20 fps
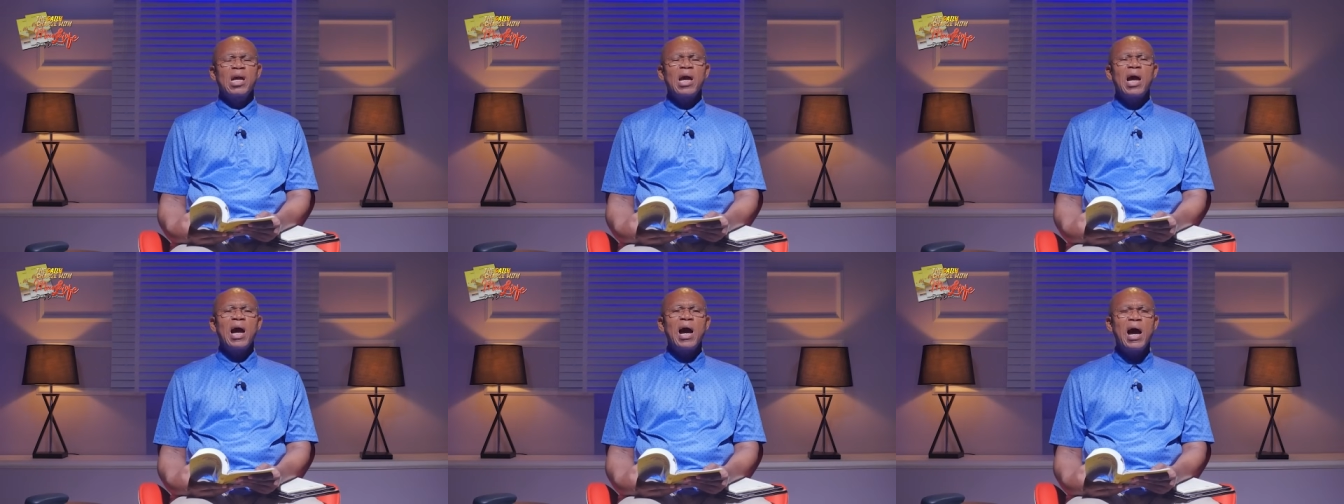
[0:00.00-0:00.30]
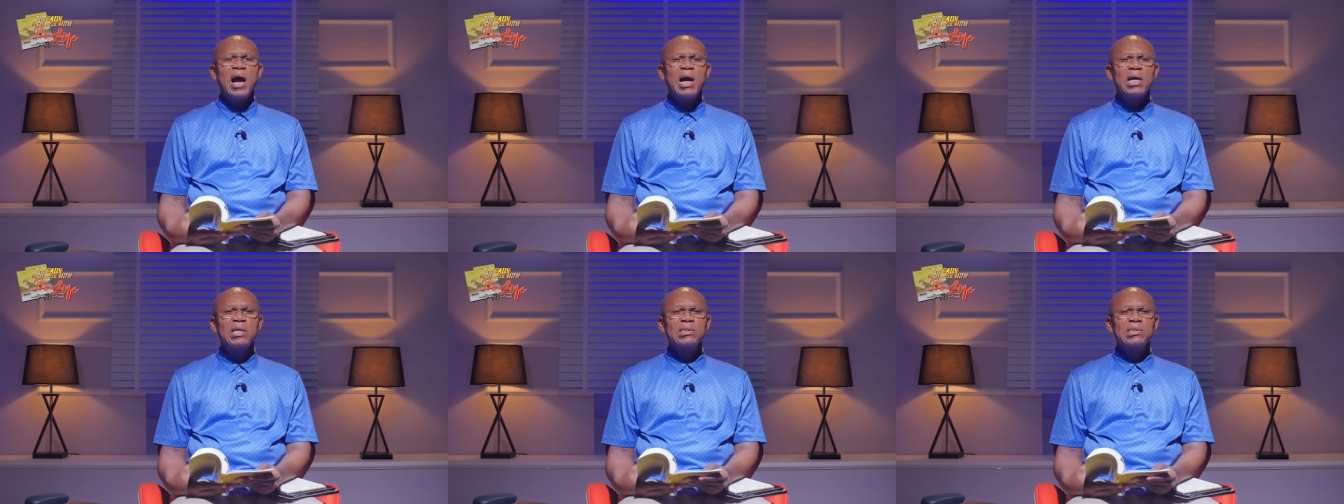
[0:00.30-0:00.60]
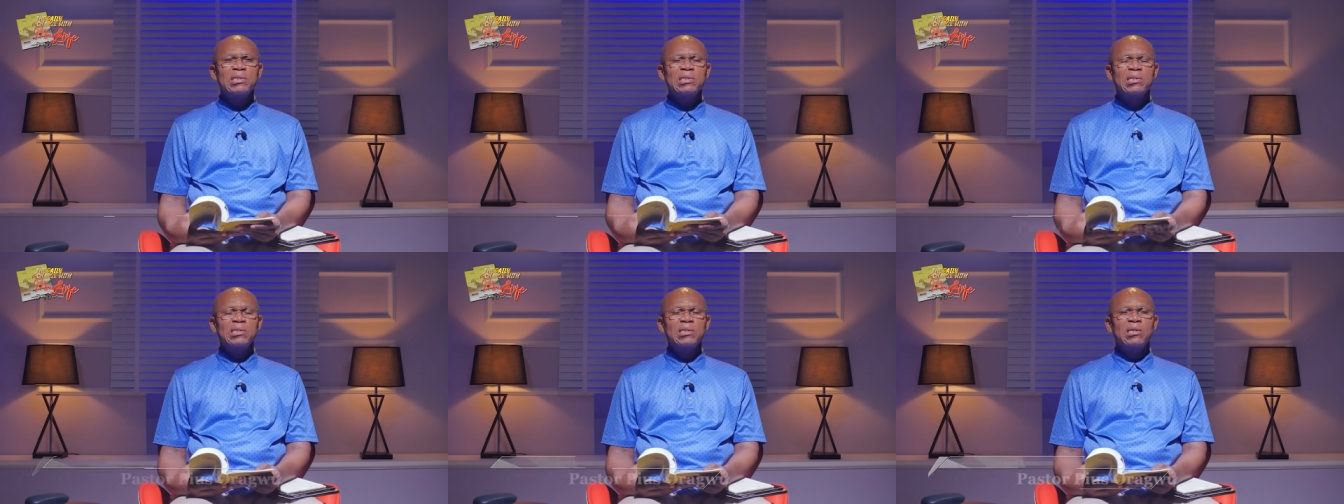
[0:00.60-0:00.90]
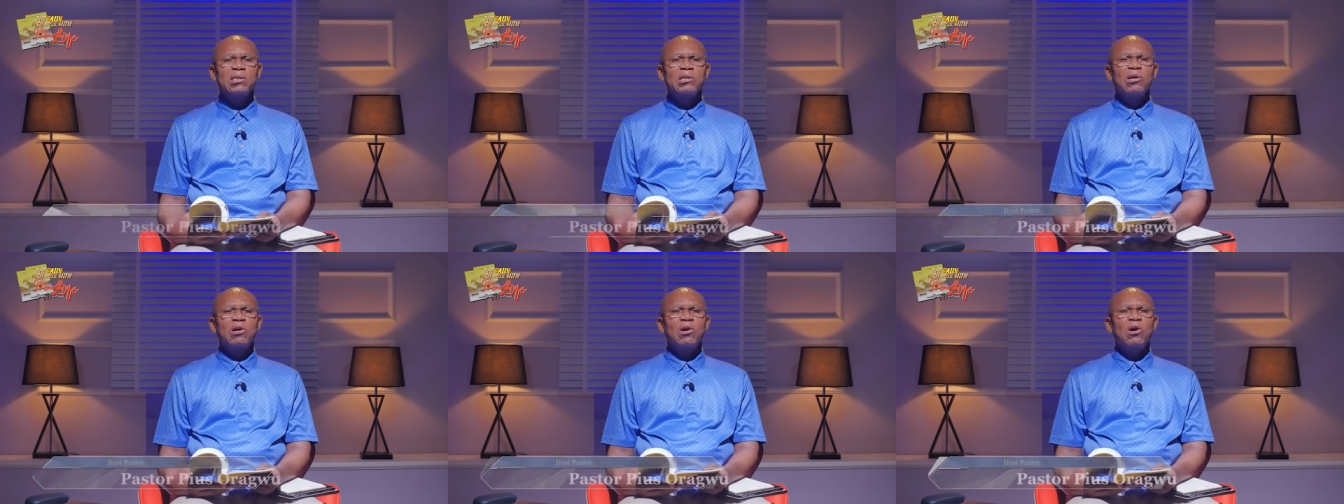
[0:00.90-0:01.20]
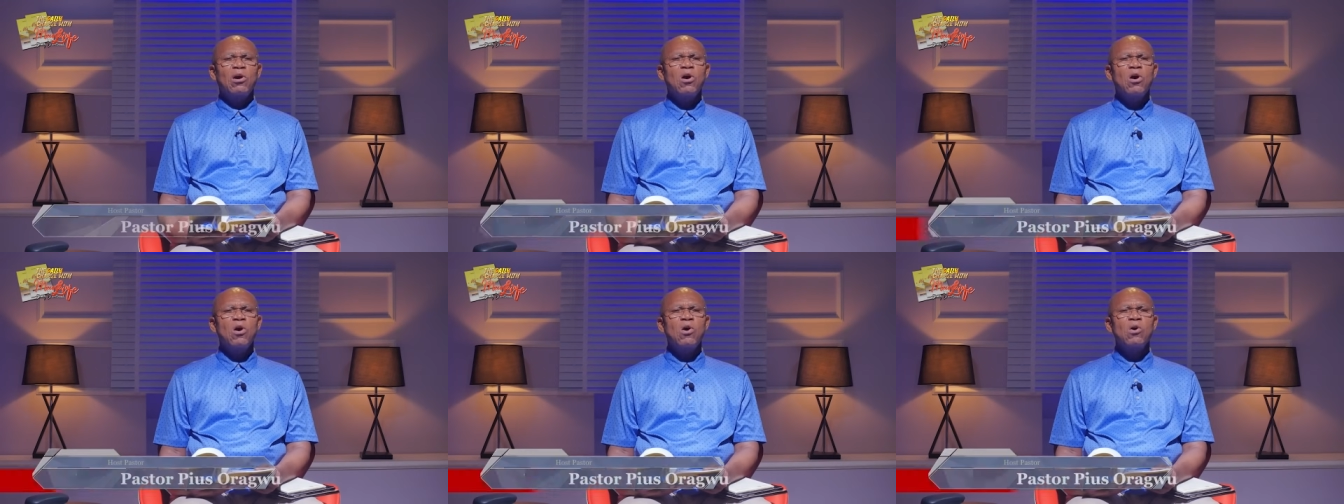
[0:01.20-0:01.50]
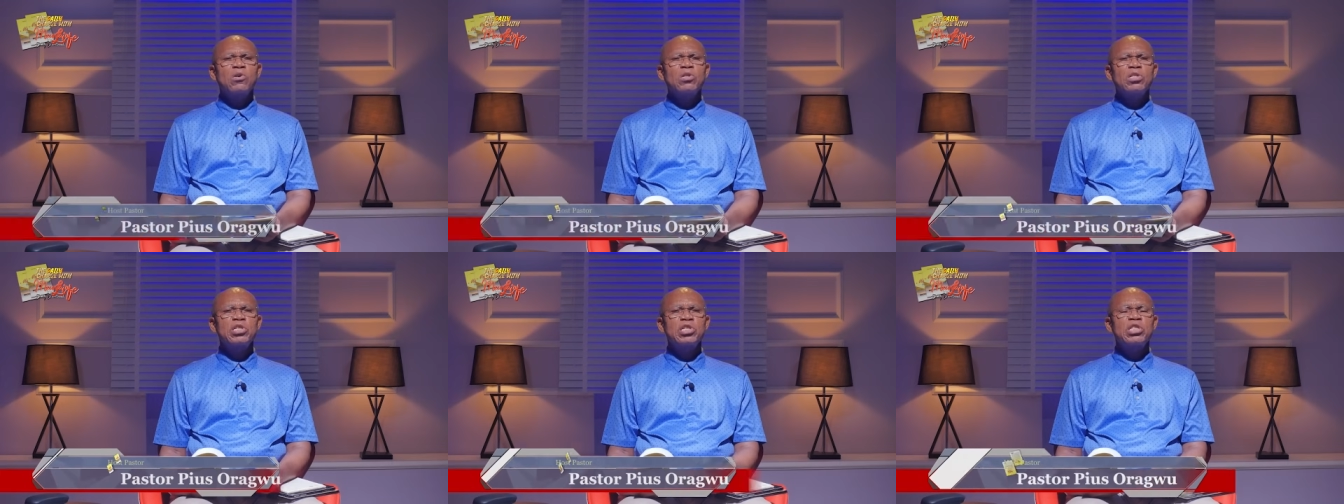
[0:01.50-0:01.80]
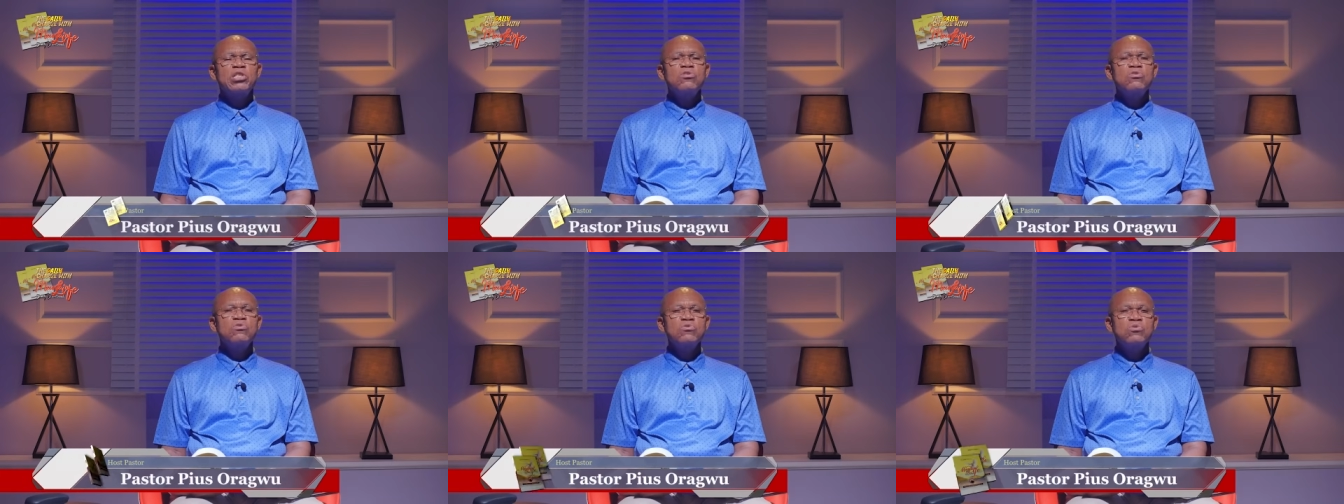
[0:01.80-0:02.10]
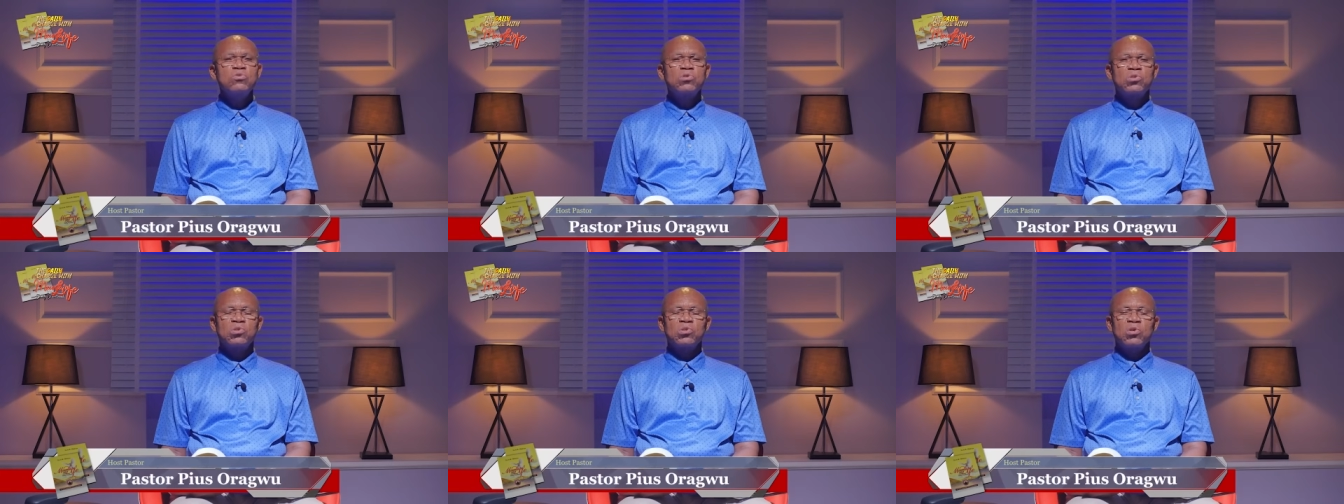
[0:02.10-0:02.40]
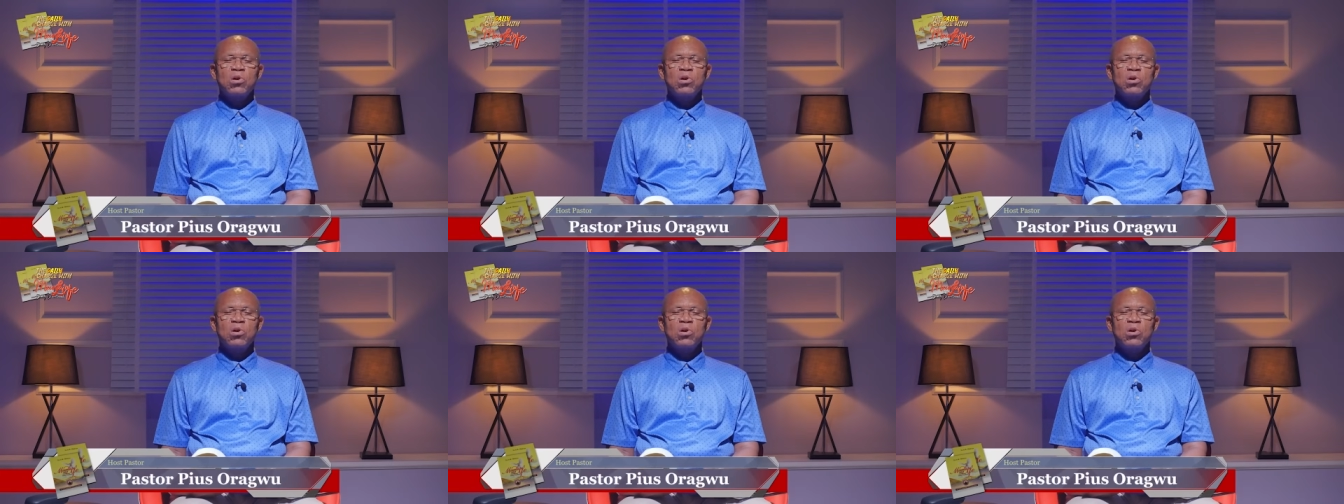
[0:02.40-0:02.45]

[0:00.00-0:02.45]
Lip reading: has all the goods